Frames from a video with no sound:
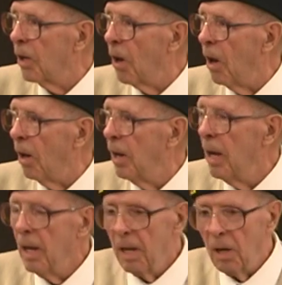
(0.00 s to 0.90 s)
car
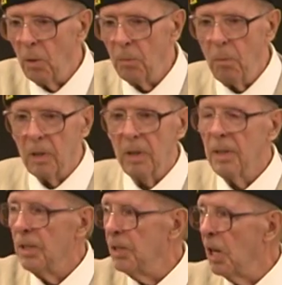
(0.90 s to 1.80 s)

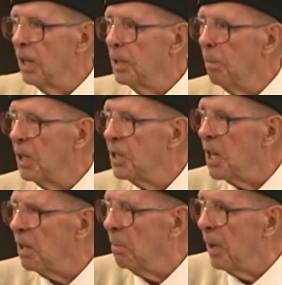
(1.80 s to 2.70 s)
just missed
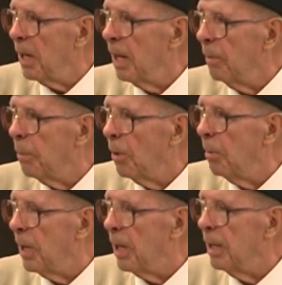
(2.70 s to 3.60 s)
hitting me and put
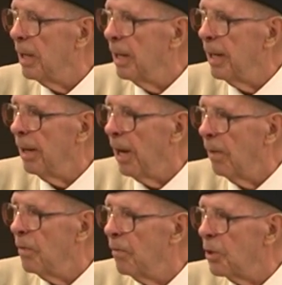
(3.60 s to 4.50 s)
me in
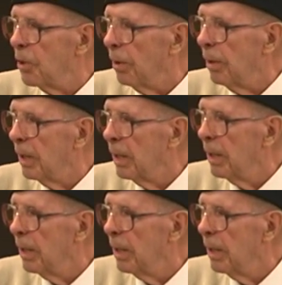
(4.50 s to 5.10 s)
heaven for sure.